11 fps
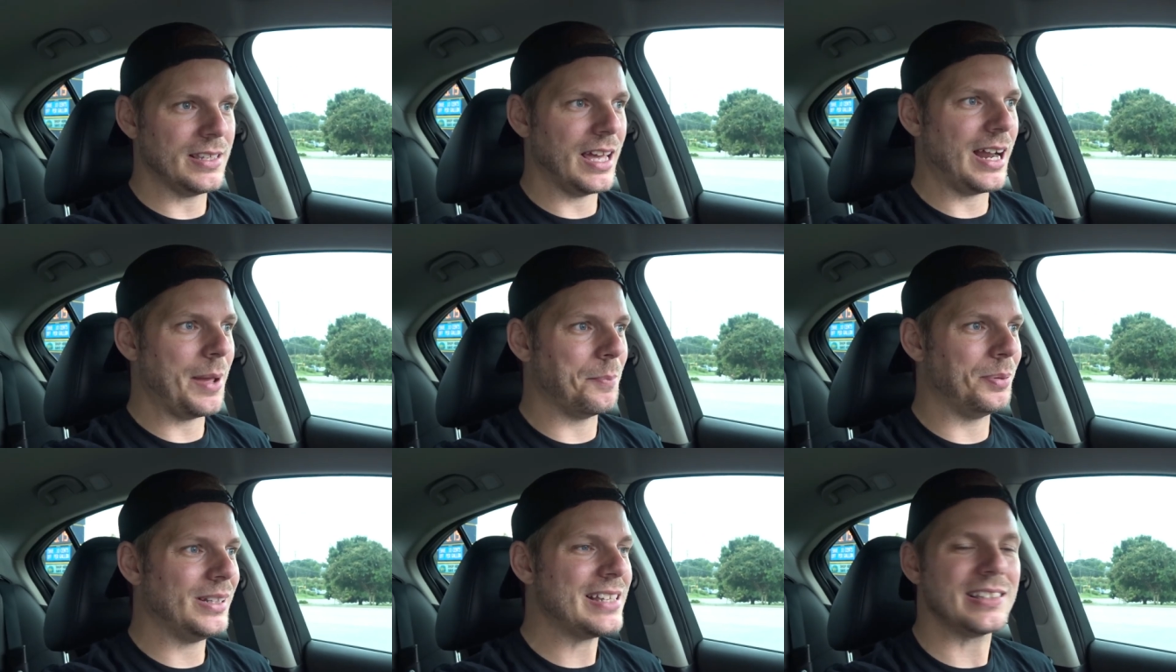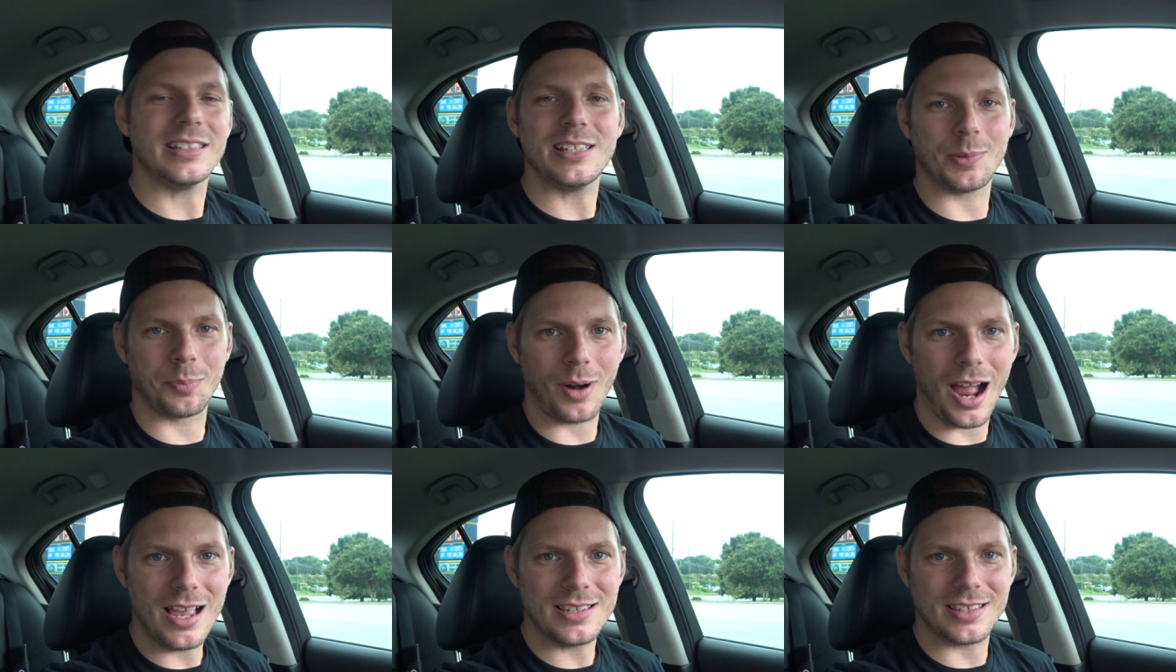that I am pleasantly
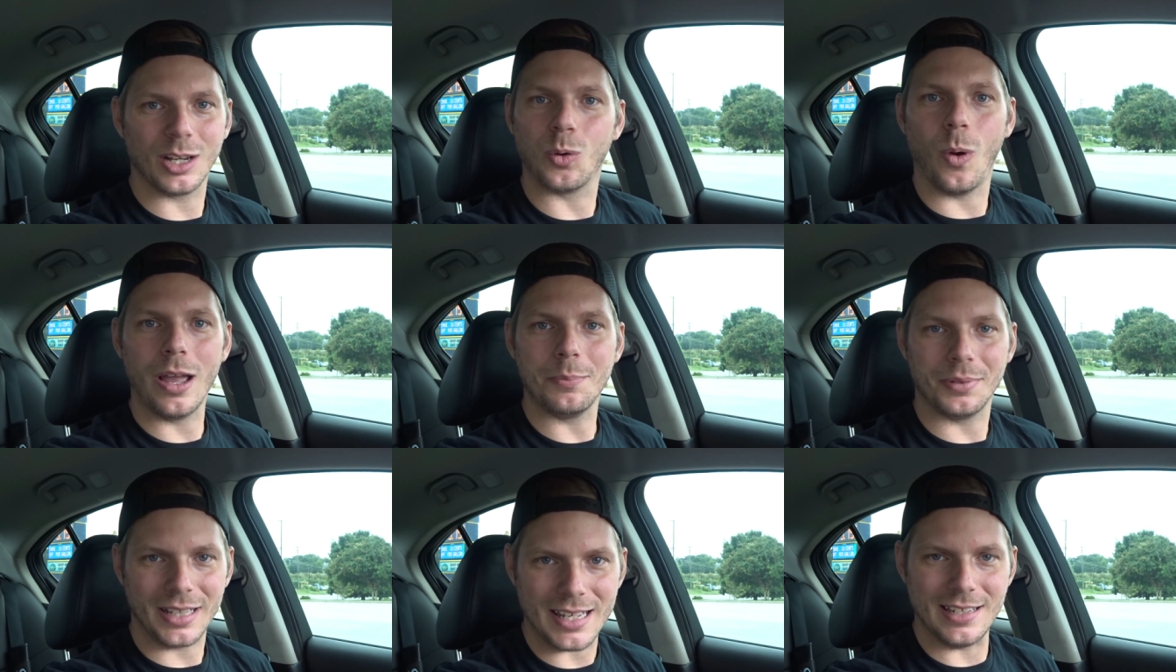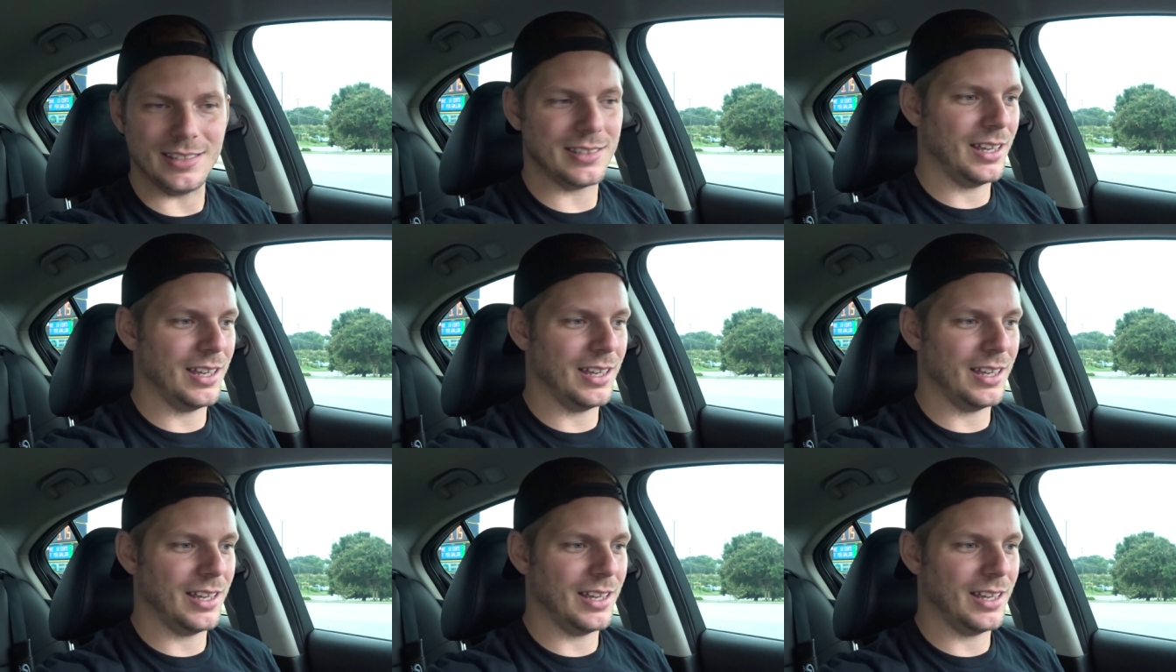surprised and quite pleased.